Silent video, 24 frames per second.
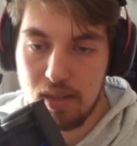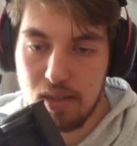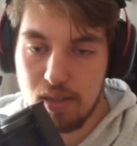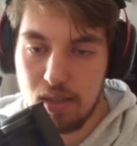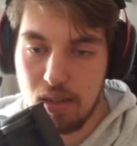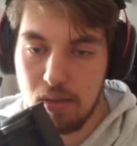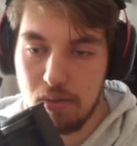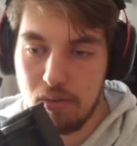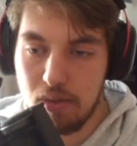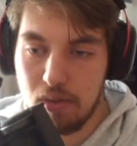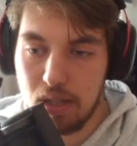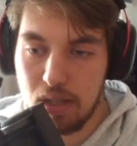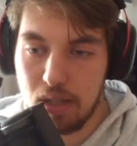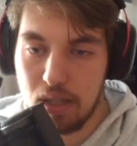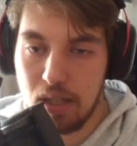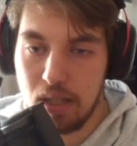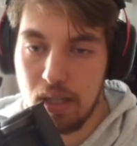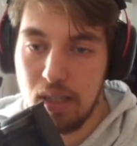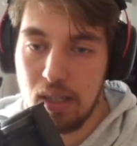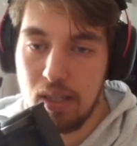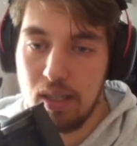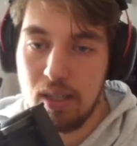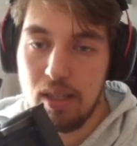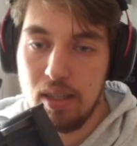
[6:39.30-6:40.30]
something
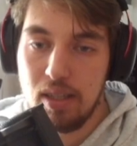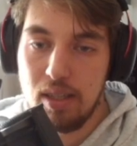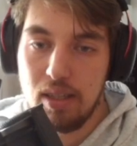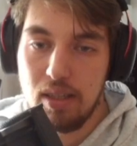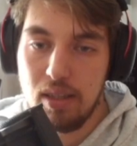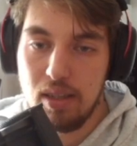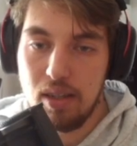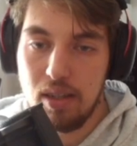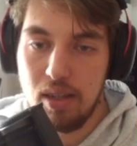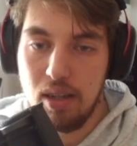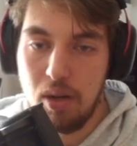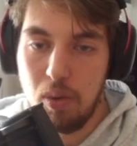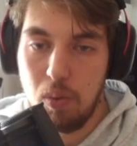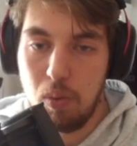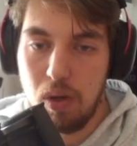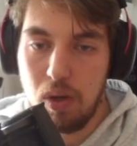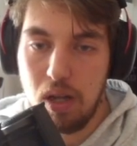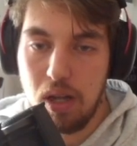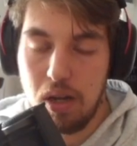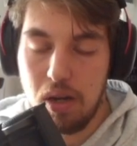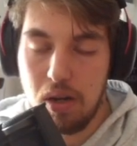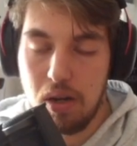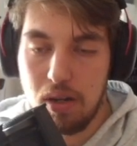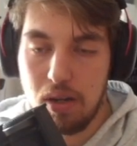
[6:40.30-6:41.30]

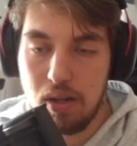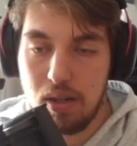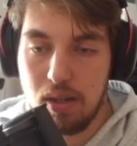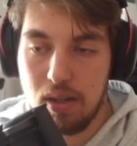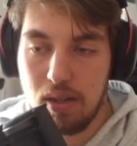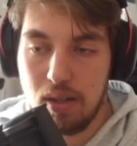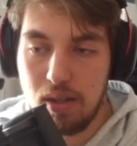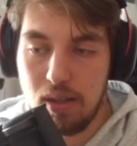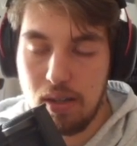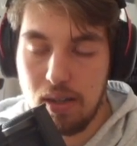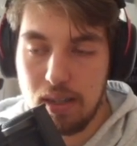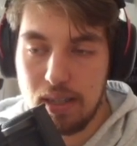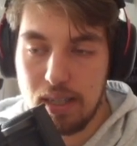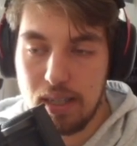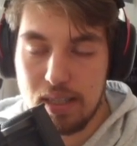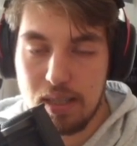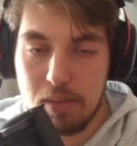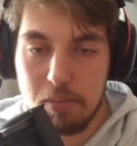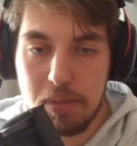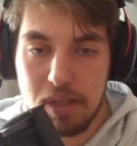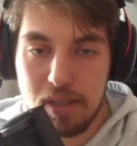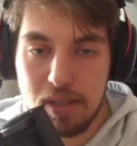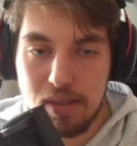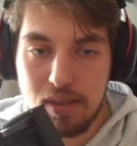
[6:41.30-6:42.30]
where it gets a
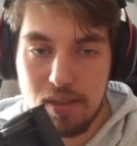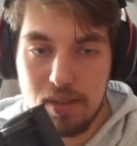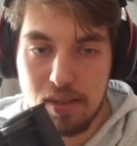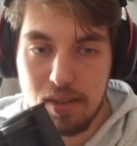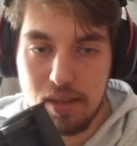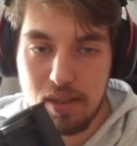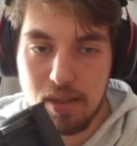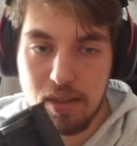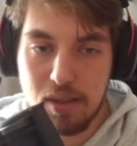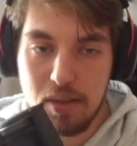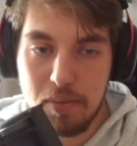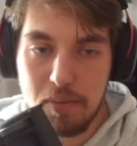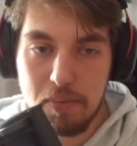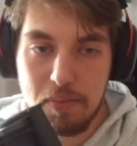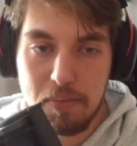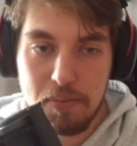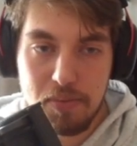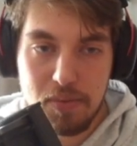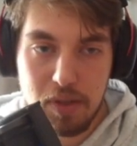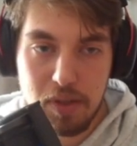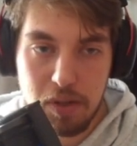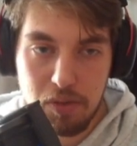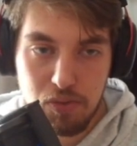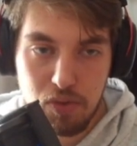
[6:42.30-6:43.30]
bit
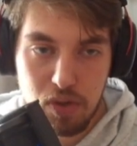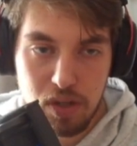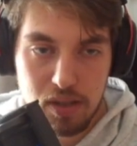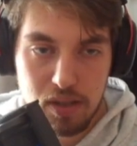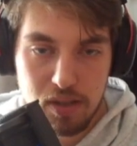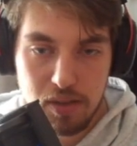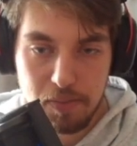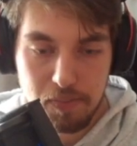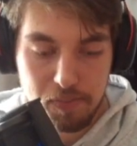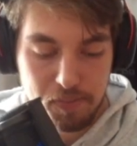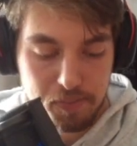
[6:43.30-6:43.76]
different.